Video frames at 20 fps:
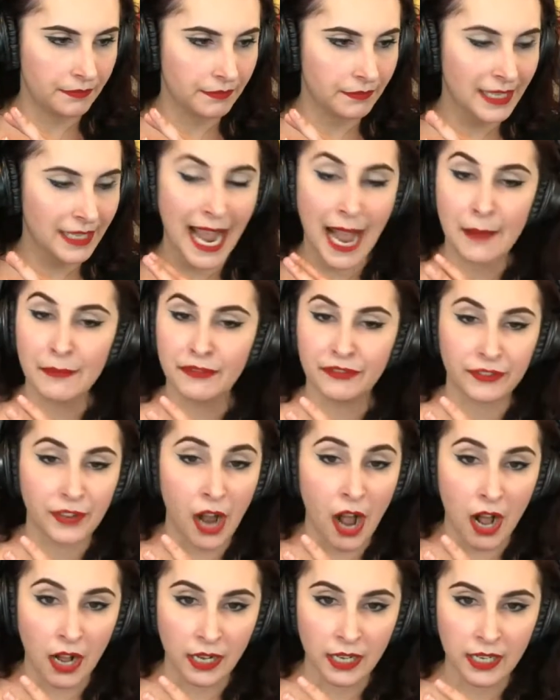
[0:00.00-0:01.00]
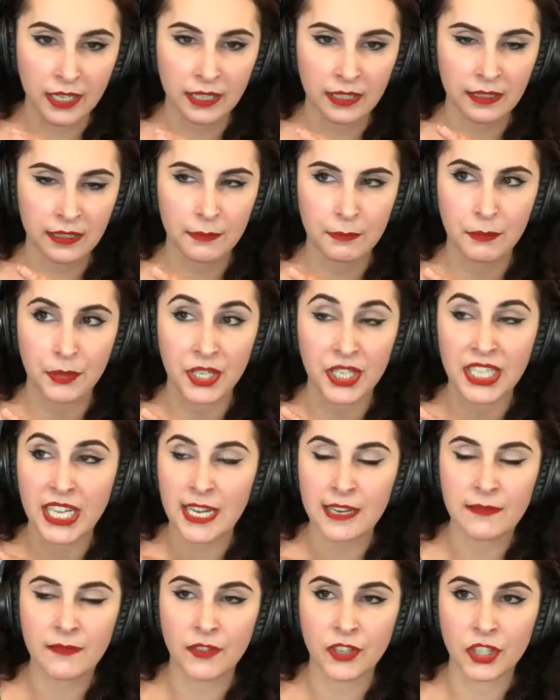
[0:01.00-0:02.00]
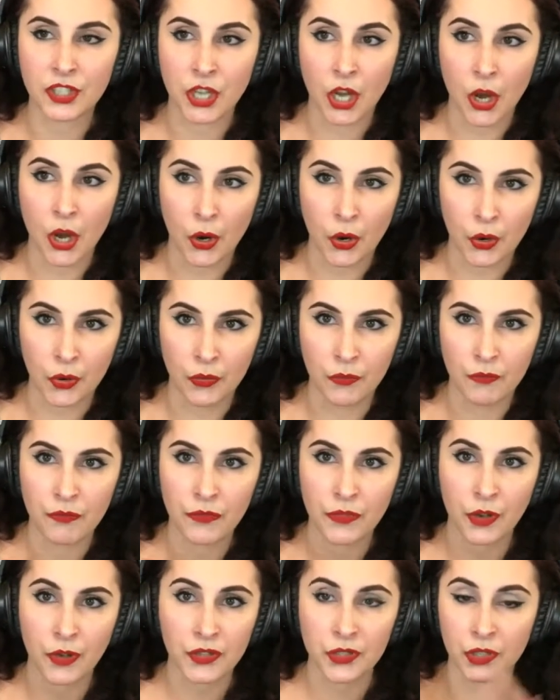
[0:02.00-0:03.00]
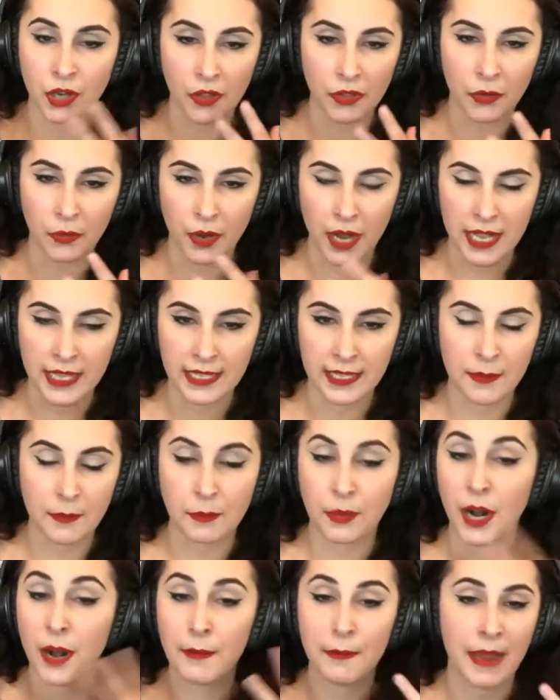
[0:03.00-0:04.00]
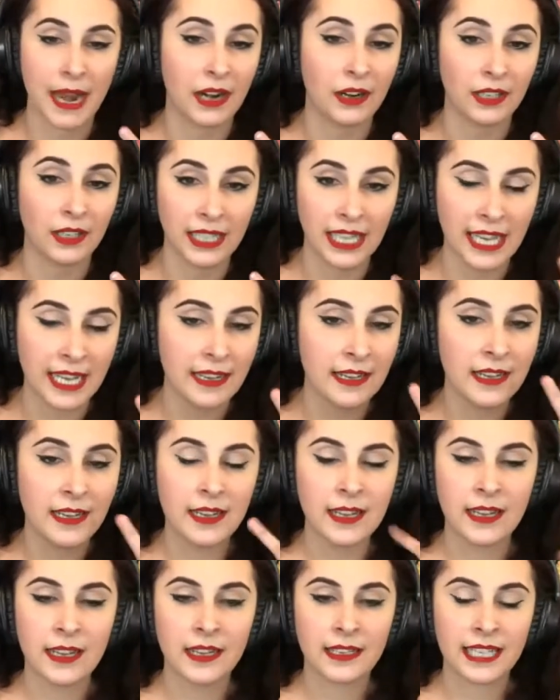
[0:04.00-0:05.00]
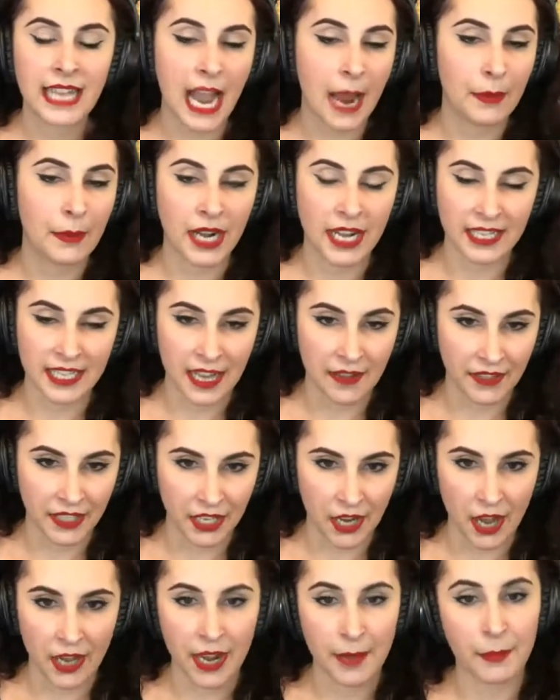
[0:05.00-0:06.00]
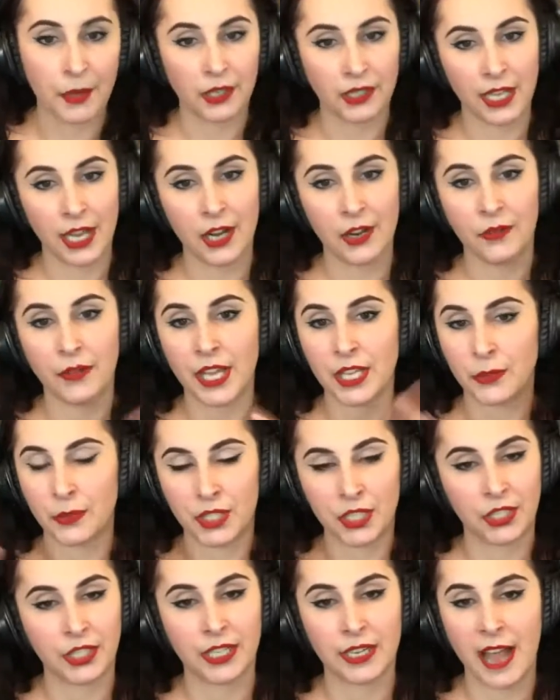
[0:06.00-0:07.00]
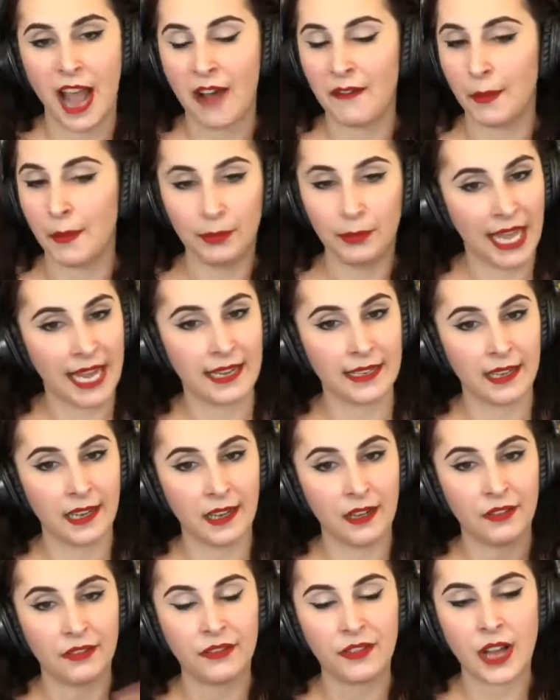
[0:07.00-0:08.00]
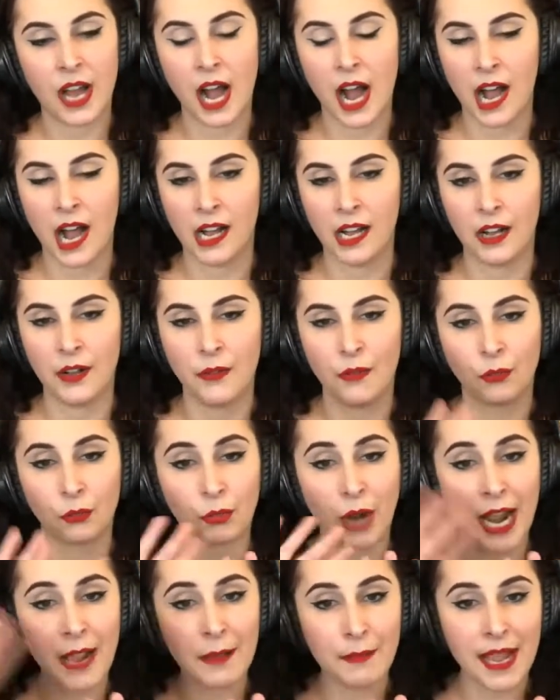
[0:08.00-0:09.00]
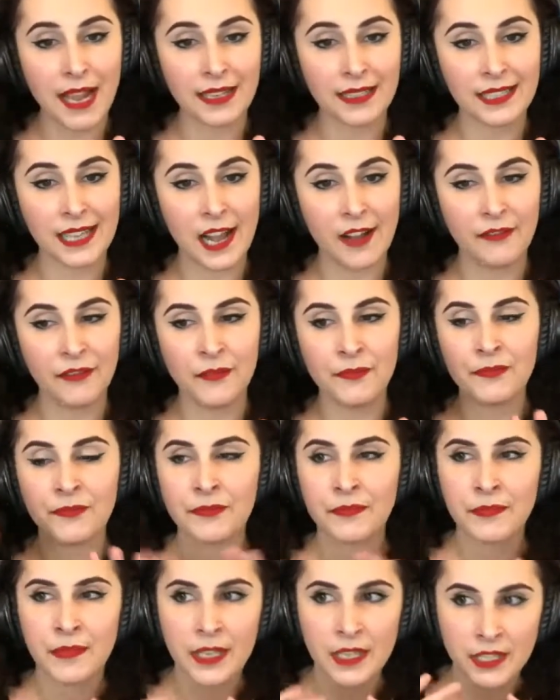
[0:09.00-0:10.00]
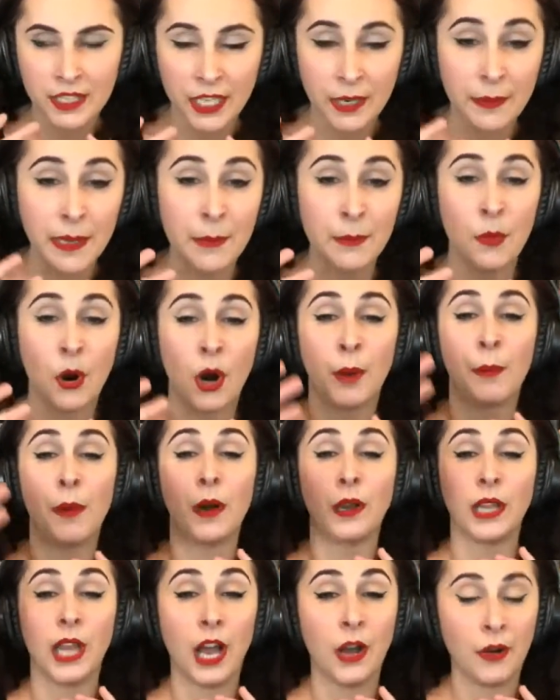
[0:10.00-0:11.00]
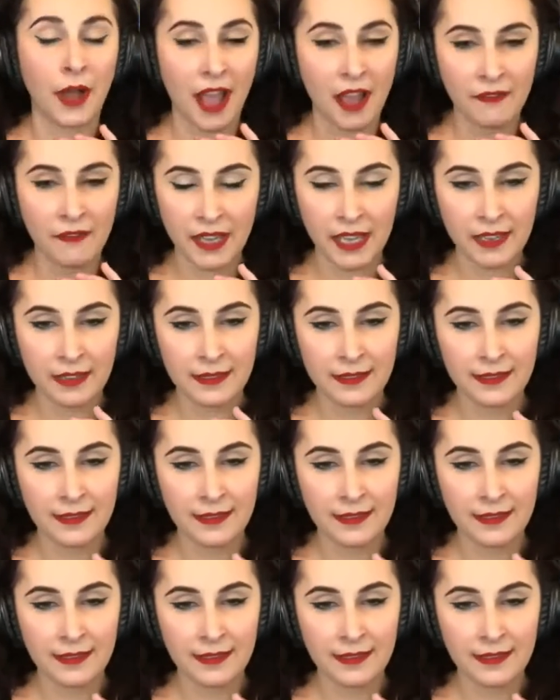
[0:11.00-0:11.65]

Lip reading: Cab Franc, Petit Verdot. Those are all the ones, primarily Cabernet Sauvignon and Merlot. That's what you're going to have a blend of. Right bank stuff, it's going to be more Merlot heavy.